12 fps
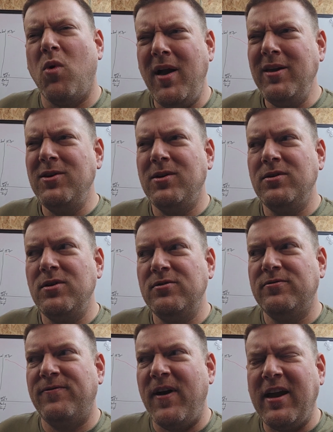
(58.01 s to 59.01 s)
why you can
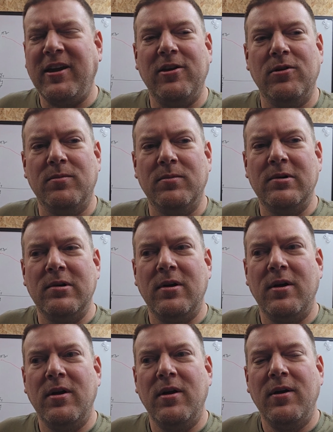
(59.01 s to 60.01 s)
use vacuum
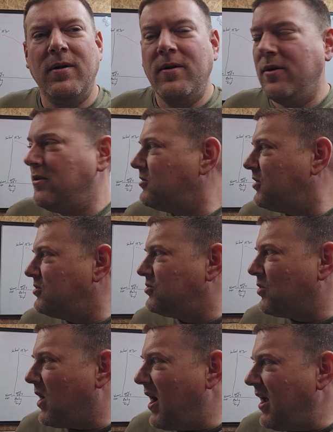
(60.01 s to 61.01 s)
to
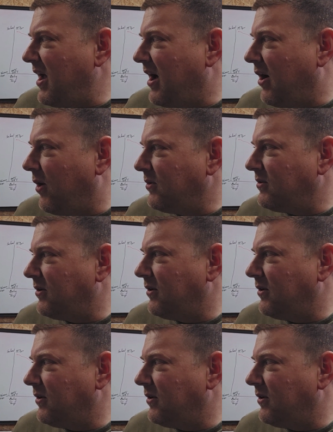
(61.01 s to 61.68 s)
dry out